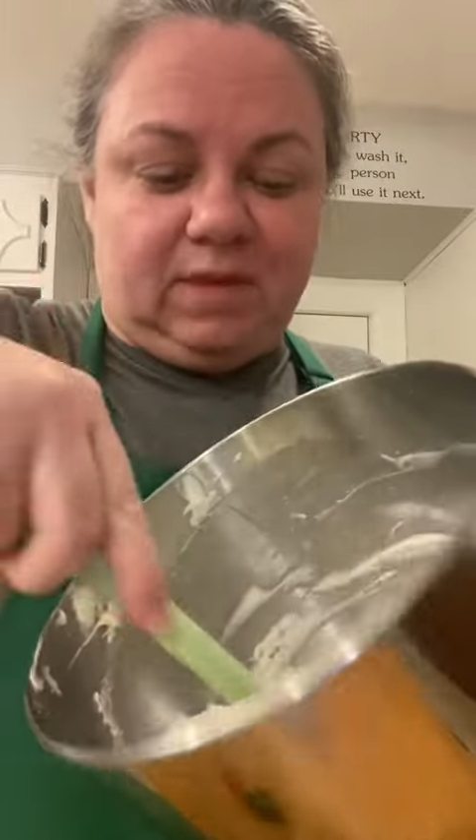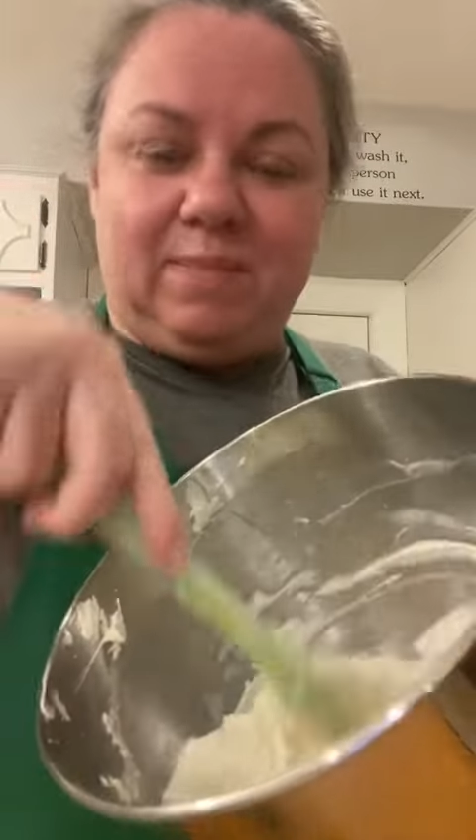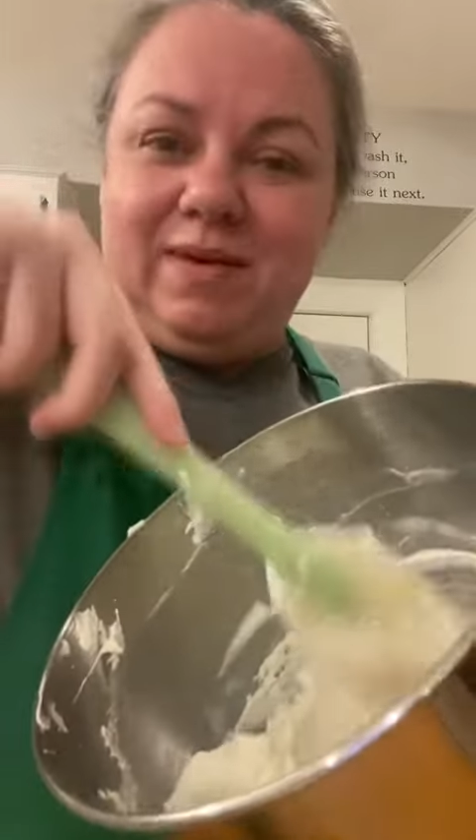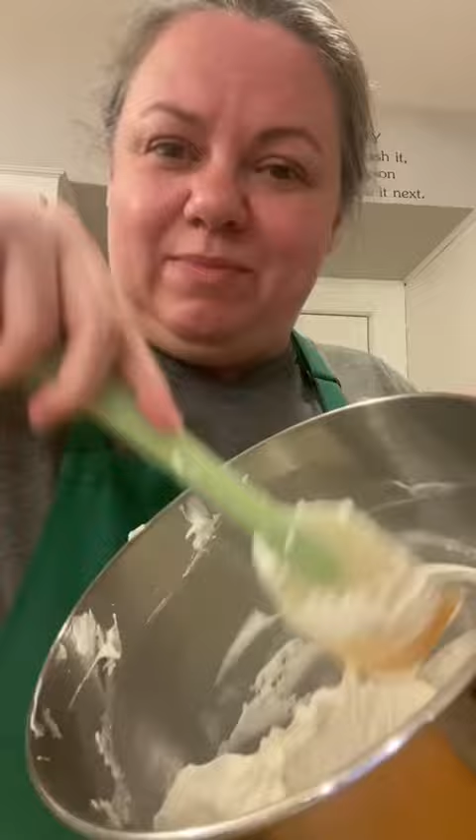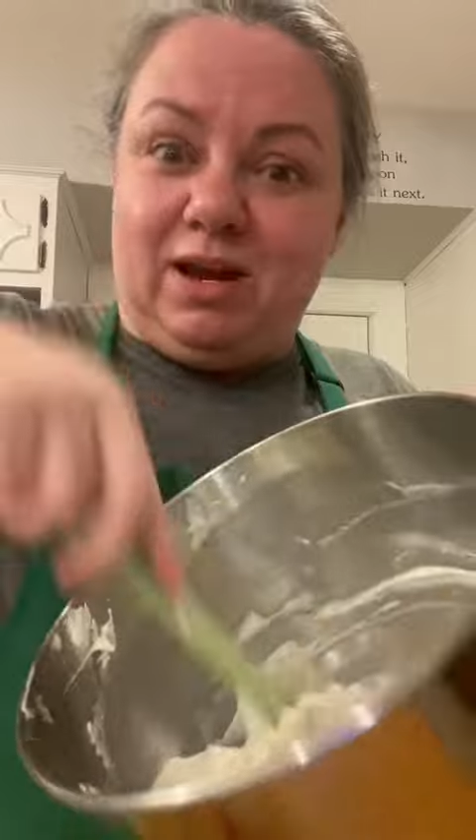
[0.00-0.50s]

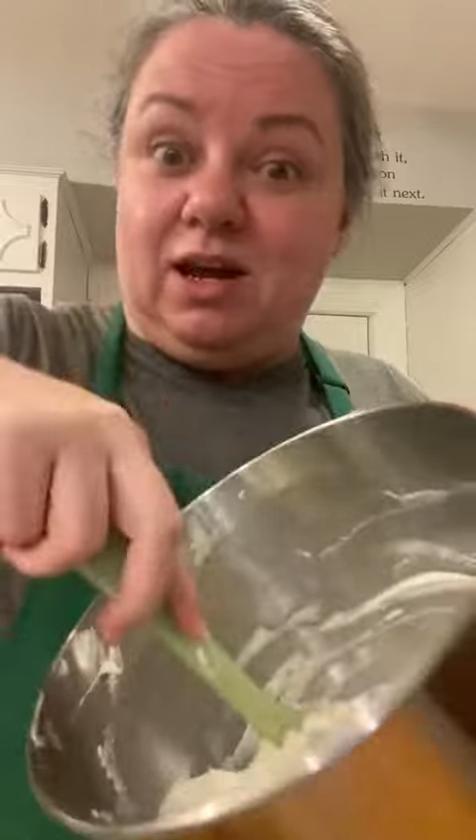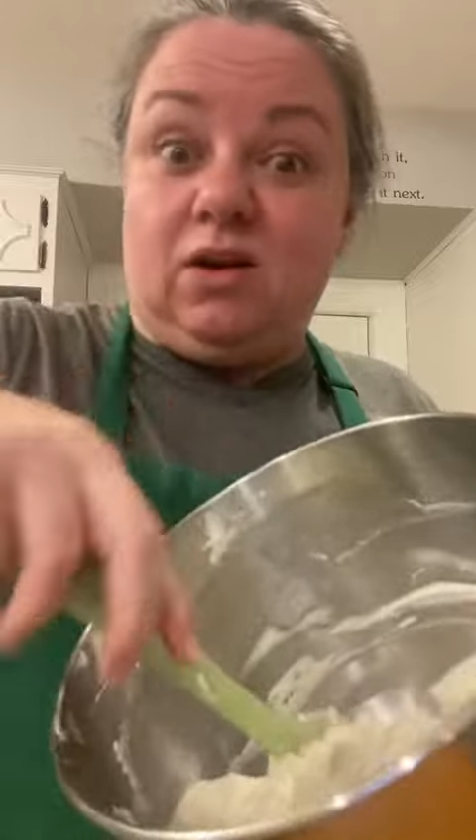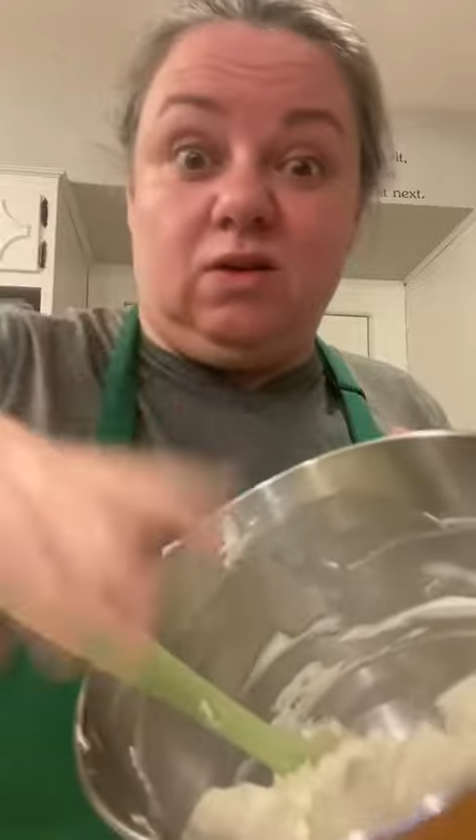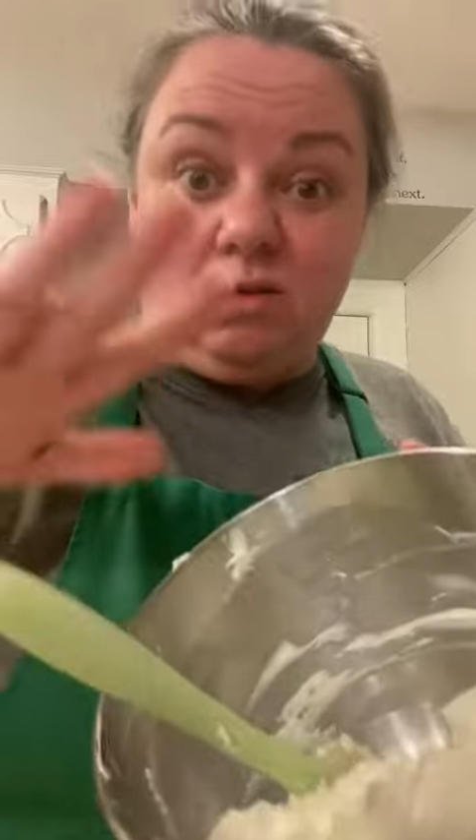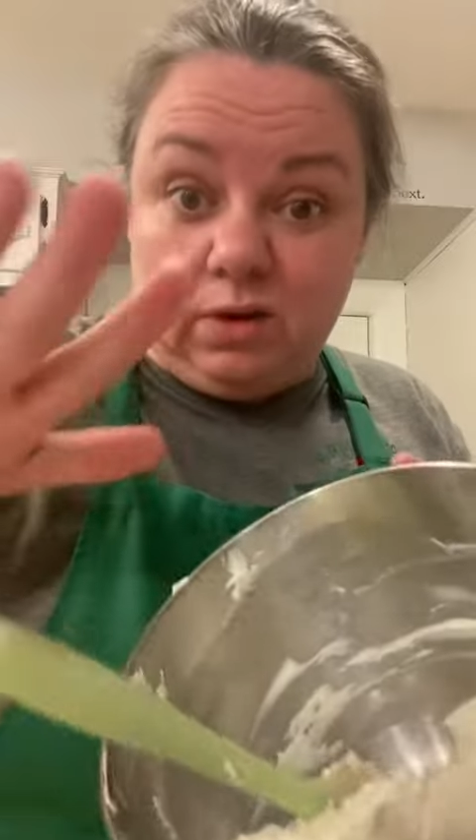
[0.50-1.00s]
maybe not
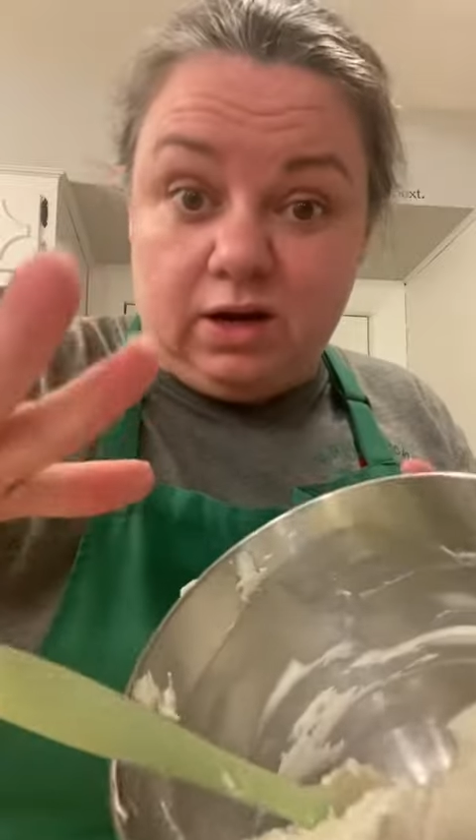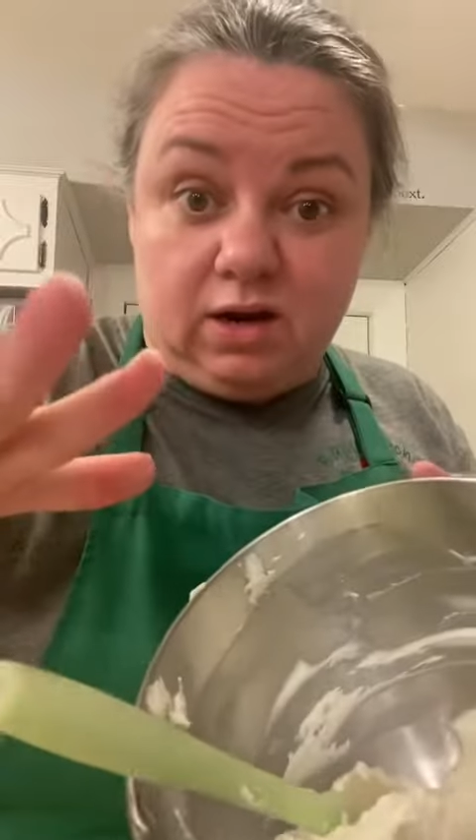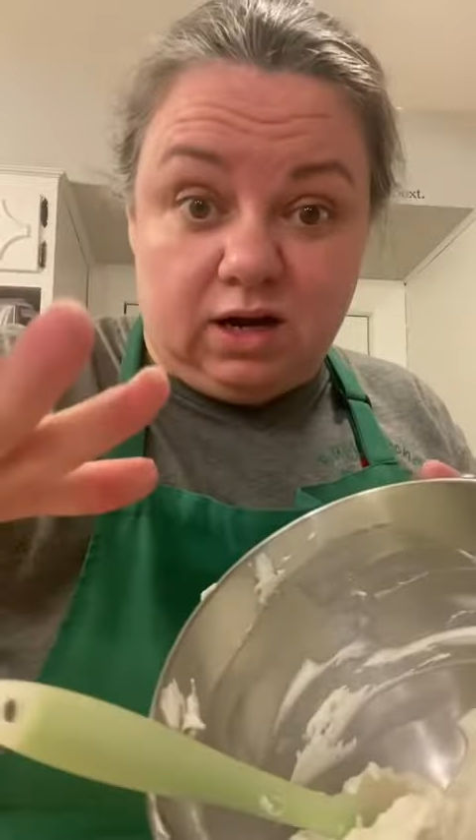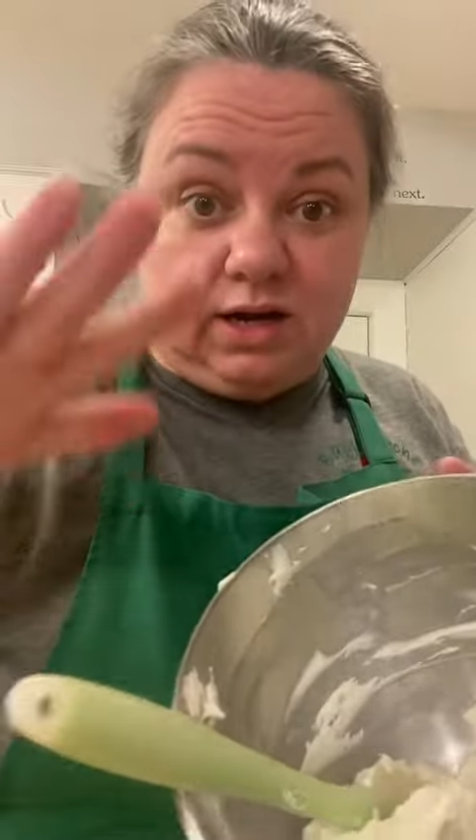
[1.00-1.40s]
all the way on high.